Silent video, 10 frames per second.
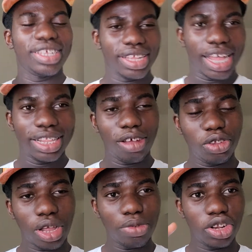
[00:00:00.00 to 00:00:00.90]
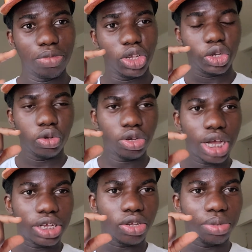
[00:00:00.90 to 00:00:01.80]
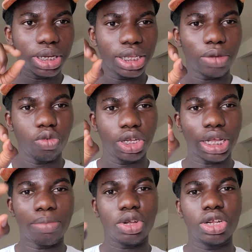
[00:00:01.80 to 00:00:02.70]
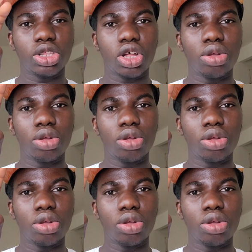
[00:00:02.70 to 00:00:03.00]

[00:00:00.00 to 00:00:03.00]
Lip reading: And also I'm gonna be showing you guys some sensibilities. I'm gonna turn on